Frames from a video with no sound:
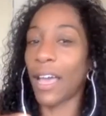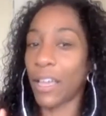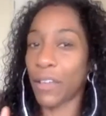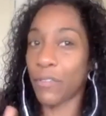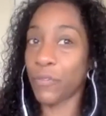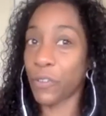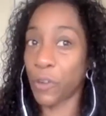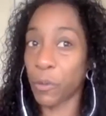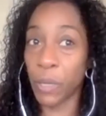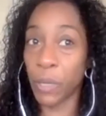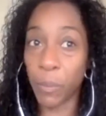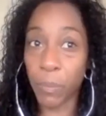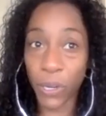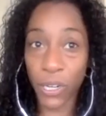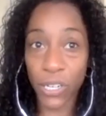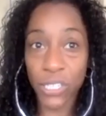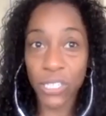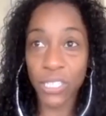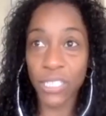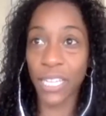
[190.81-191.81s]
For me
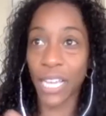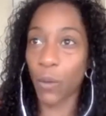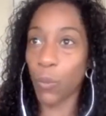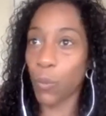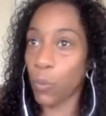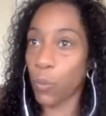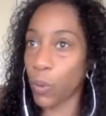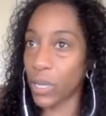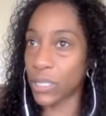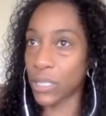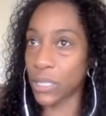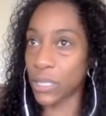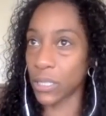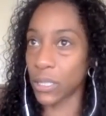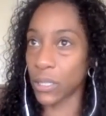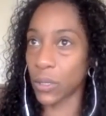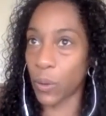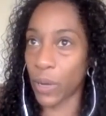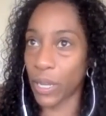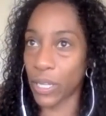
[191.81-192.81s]
personally, I wasn't
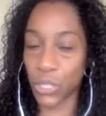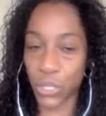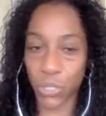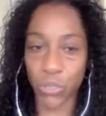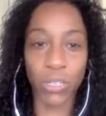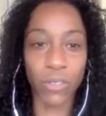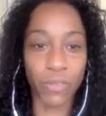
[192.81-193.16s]
quite sure if